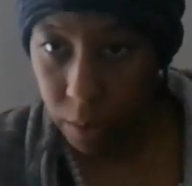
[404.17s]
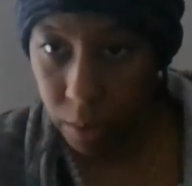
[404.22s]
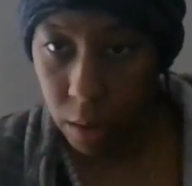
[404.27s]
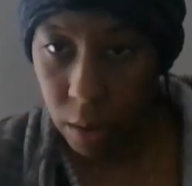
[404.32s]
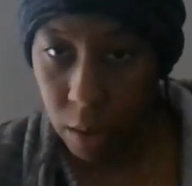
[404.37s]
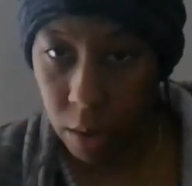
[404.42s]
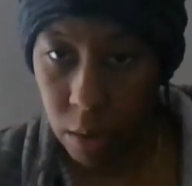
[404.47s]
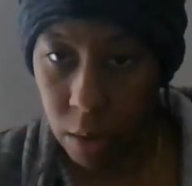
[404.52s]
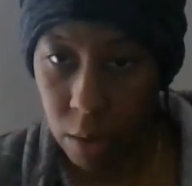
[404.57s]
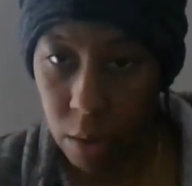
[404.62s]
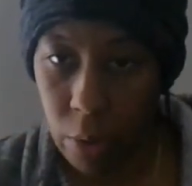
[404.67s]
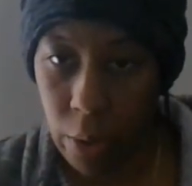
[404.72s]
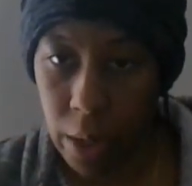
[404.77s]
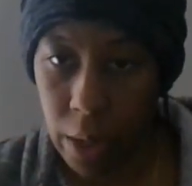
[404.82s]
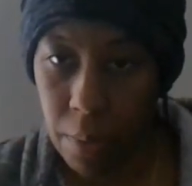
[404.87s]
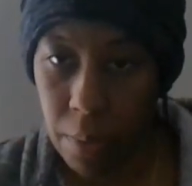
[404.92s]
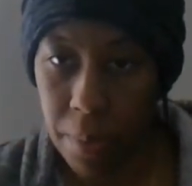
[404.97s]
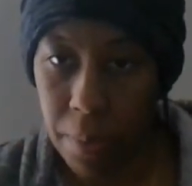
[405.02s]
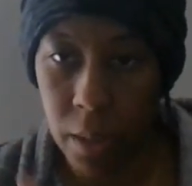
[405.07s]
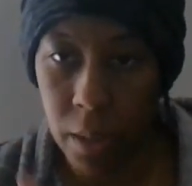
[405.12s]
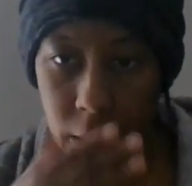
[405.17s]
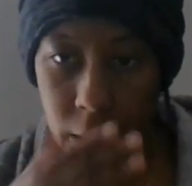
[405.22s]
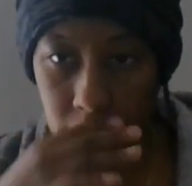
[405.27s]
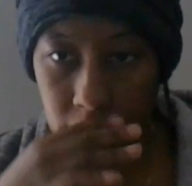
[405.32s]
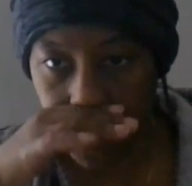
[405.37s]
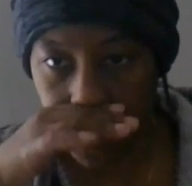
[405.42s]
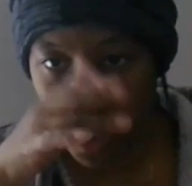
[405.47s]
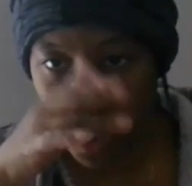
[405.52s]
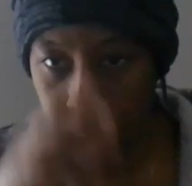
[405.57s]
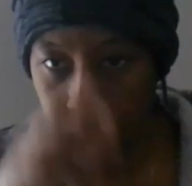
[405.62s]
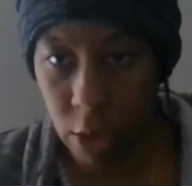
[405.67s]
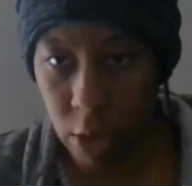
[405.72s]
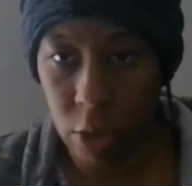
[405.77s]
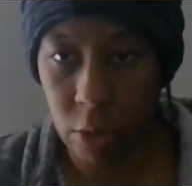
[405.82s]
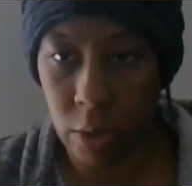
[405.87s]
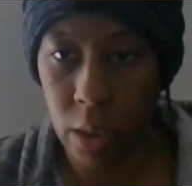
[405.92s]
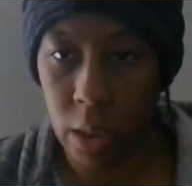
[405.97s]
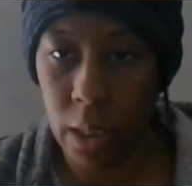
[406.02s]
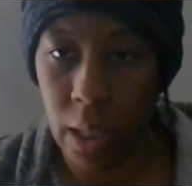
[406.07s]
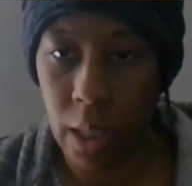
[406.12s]
So QuickBooks
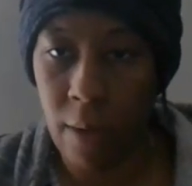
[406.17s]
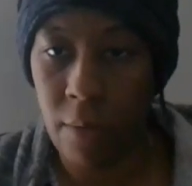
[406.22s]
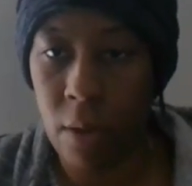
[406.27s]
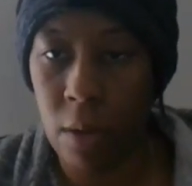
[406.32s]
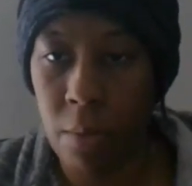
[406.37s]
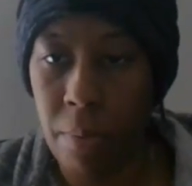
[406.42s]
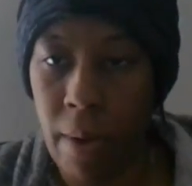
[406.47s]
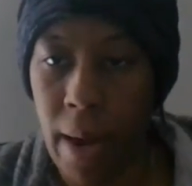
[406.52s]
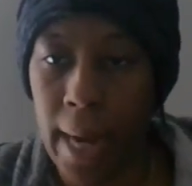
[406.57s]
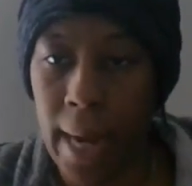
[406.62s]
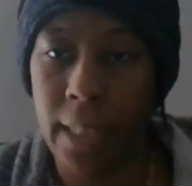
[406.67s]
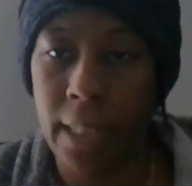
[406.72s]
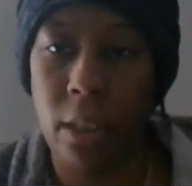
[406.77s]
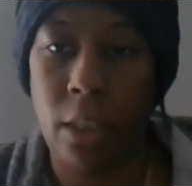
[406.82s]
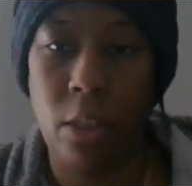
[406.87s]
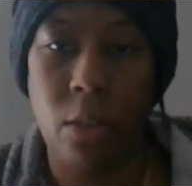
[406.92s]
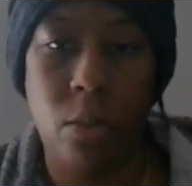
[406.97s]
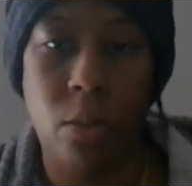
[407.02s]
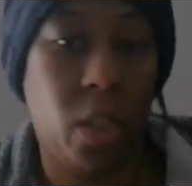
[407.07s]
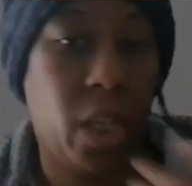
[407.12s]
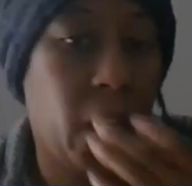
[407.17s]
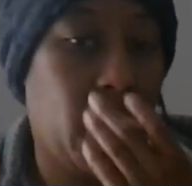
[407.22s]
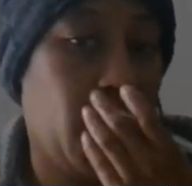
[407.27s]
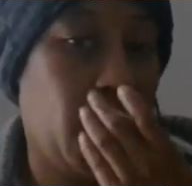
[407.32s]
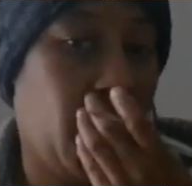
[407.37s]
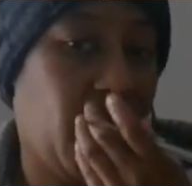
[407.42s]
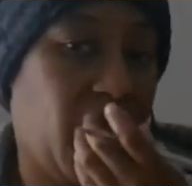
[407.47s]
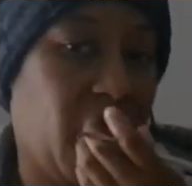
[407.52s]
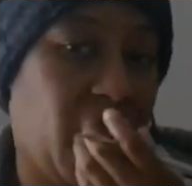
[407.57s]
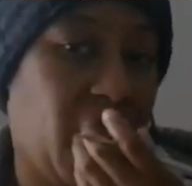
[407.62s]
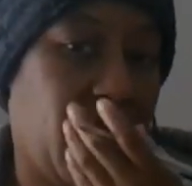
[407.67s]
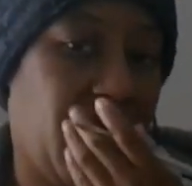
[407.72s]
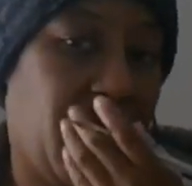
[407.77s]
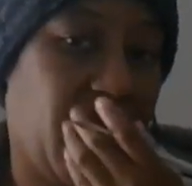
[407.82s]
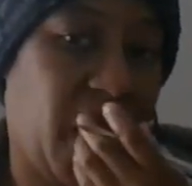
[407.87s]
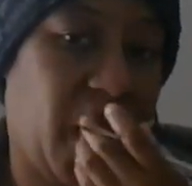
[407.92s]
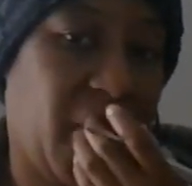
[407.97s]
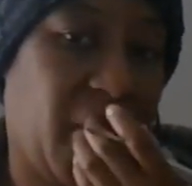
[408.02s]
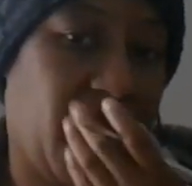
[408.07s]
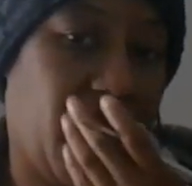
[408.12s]
entry level price two ninety nine.